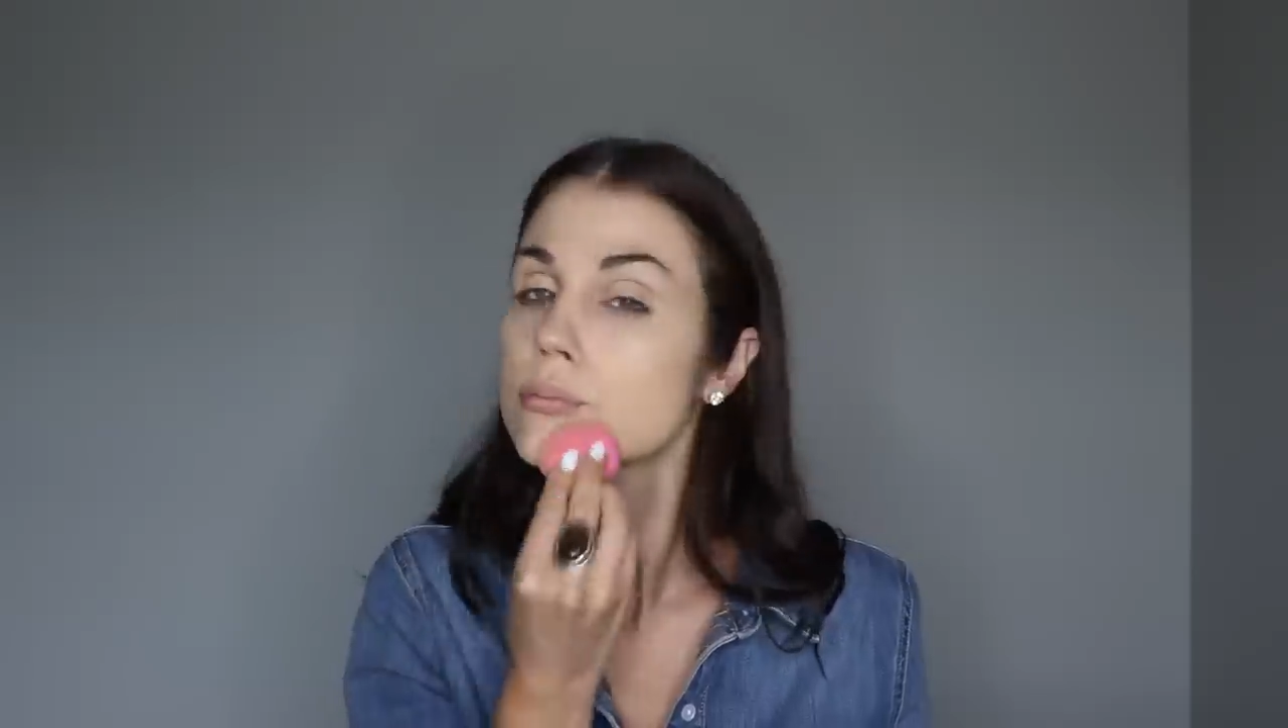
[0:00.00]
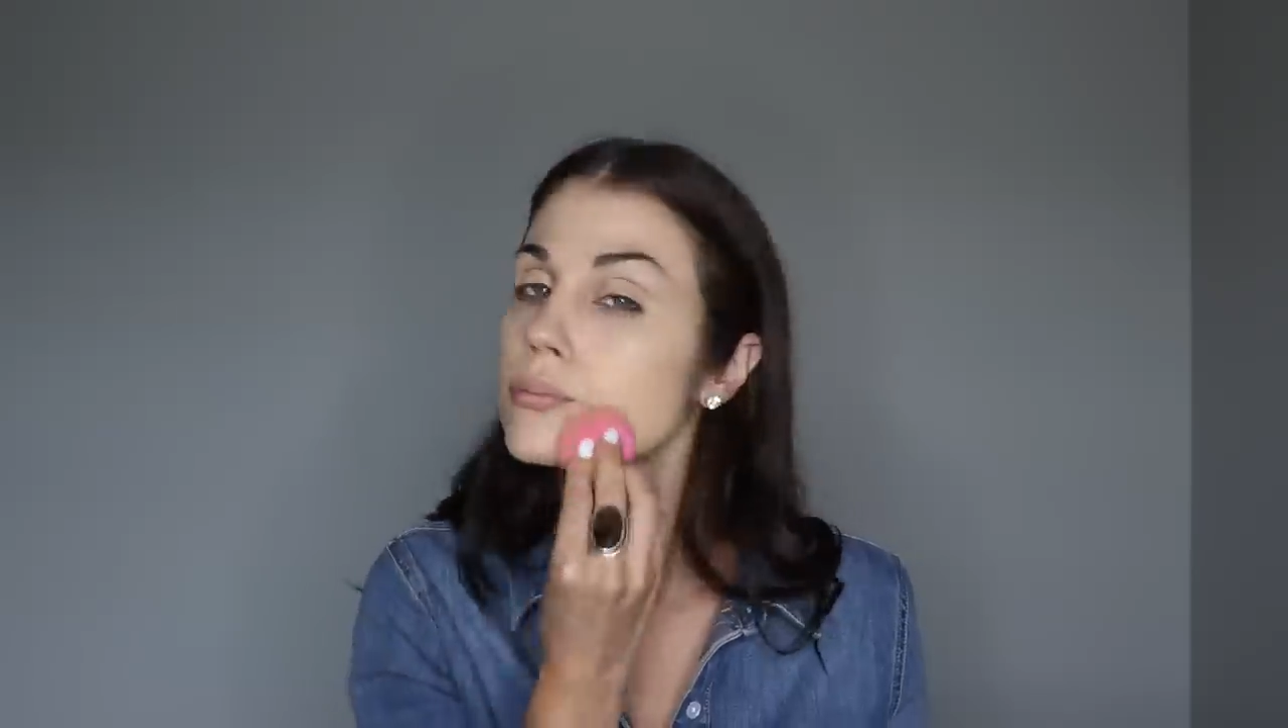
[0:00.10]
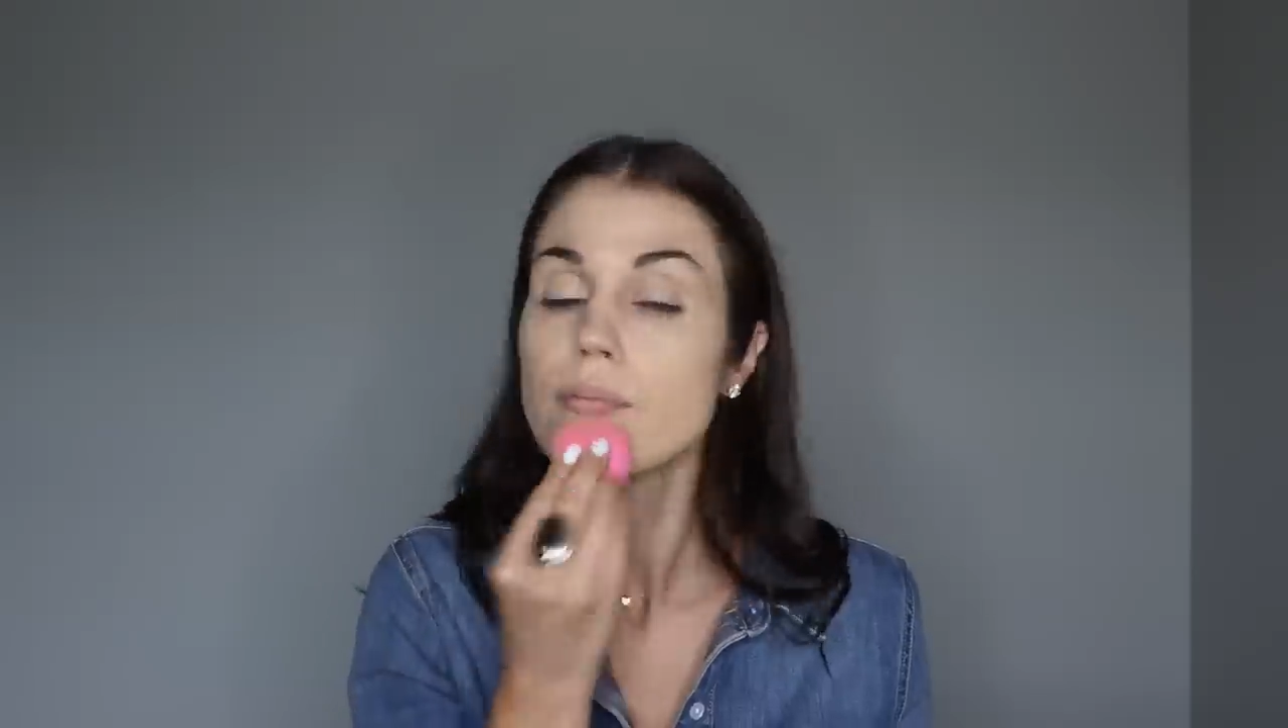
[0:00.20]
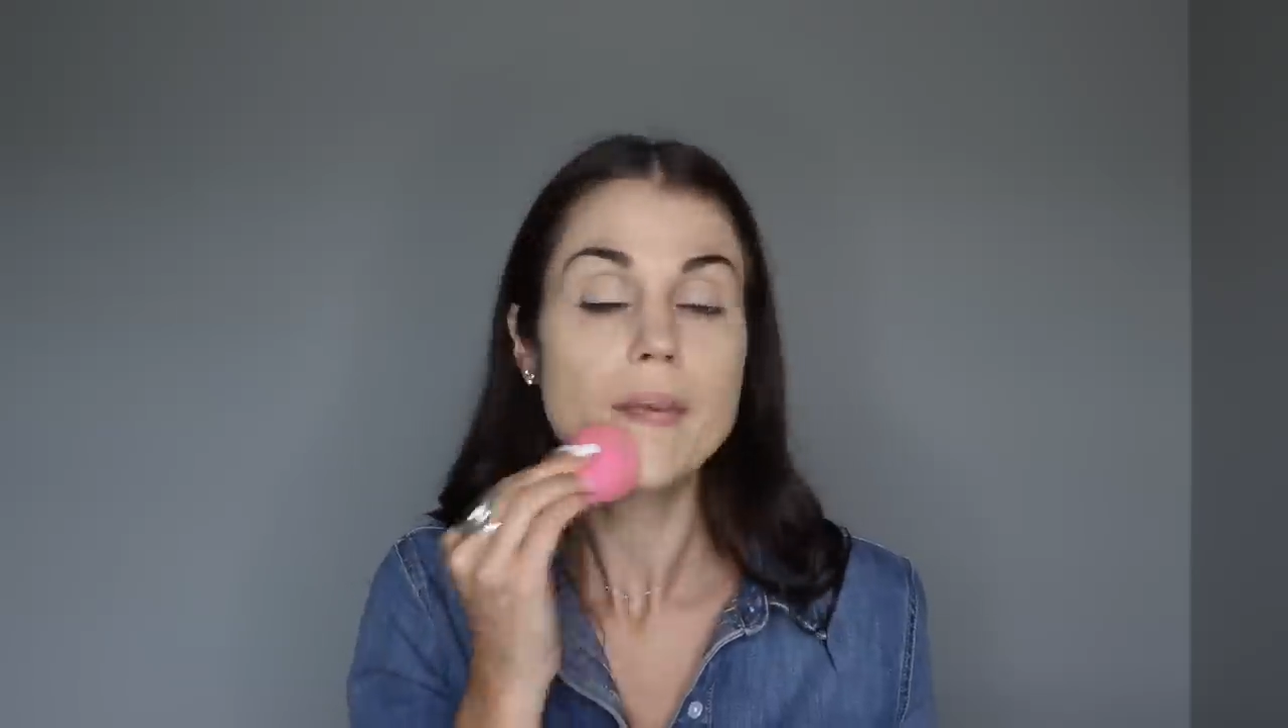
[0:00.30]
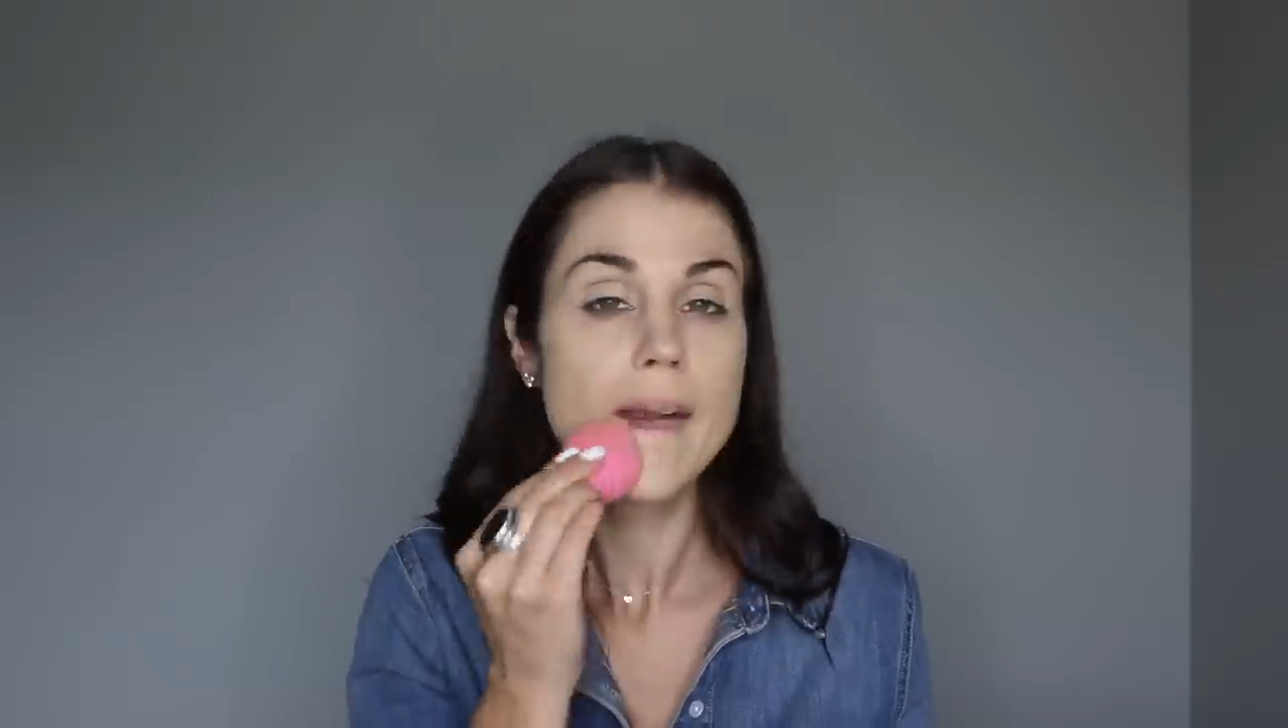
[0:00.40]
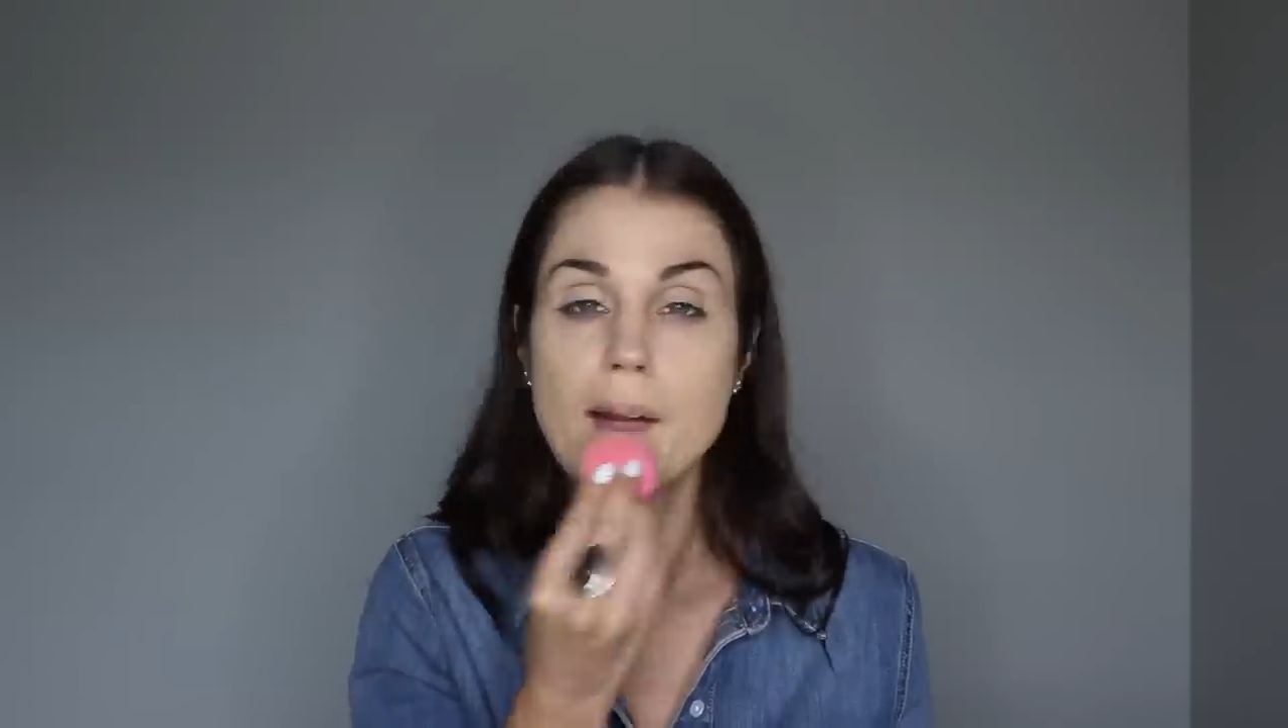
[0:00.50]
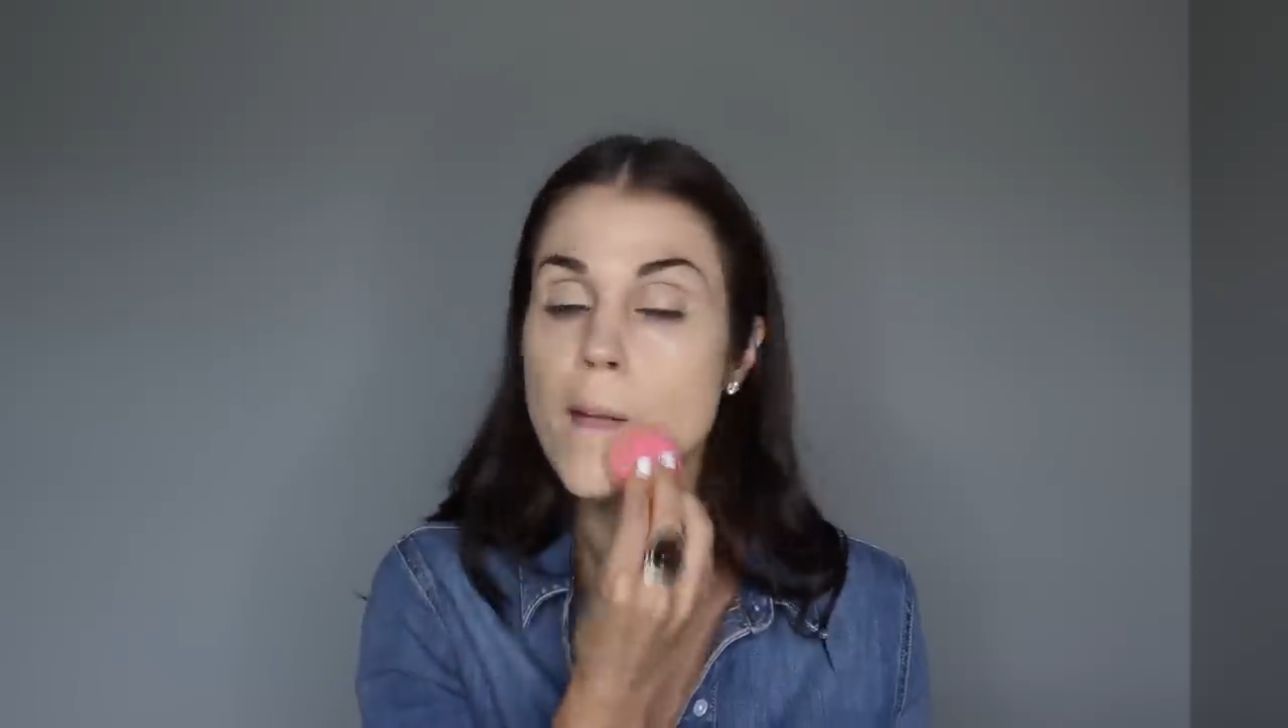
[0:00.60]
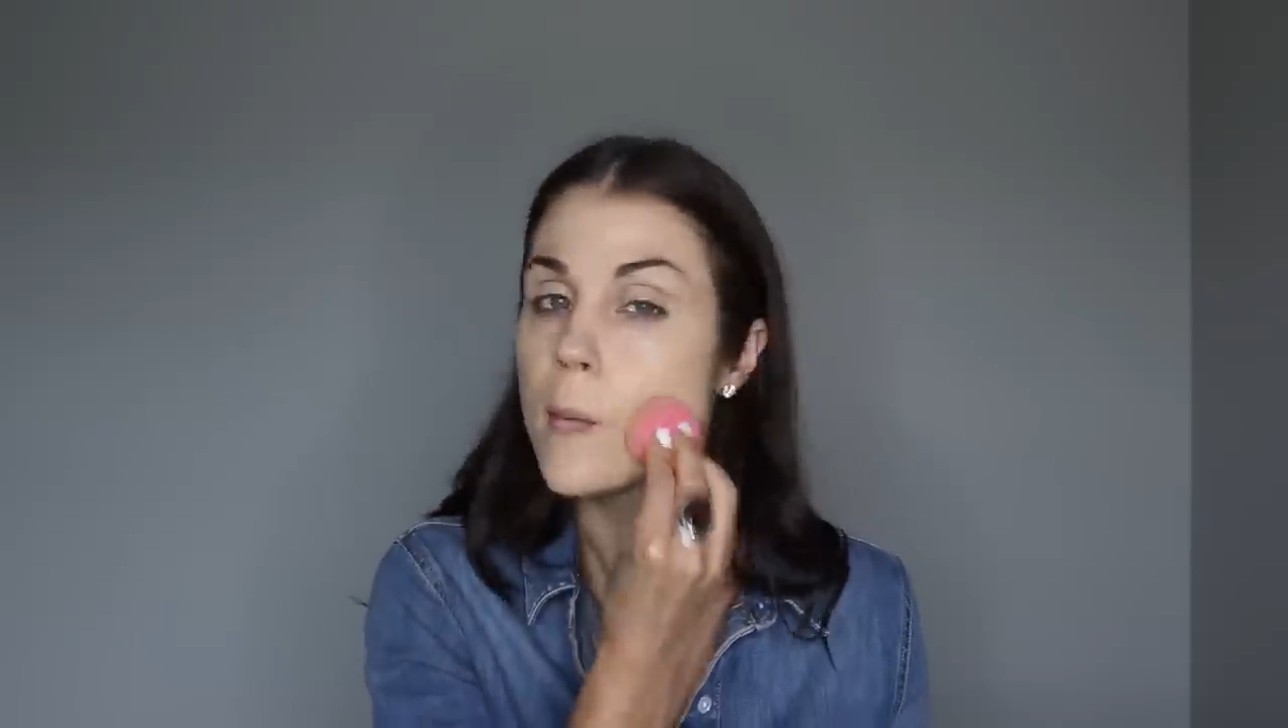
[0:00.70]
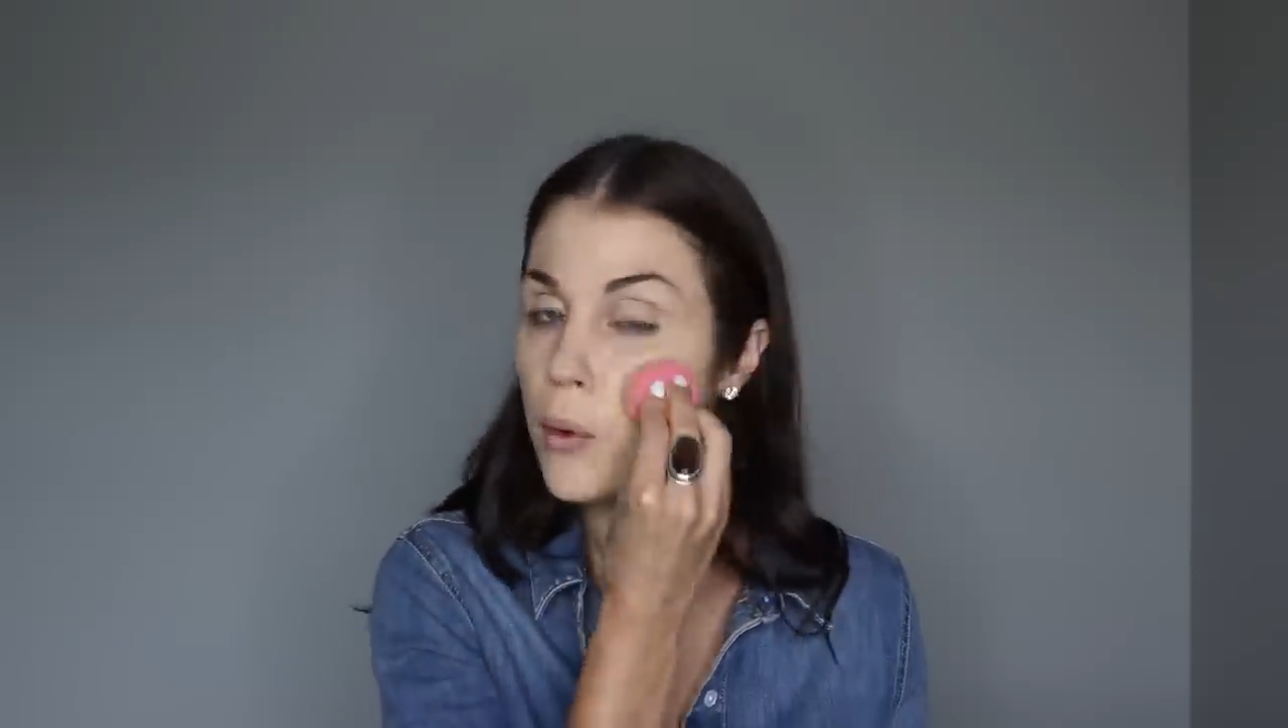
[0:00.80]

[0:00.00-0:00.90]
I'll use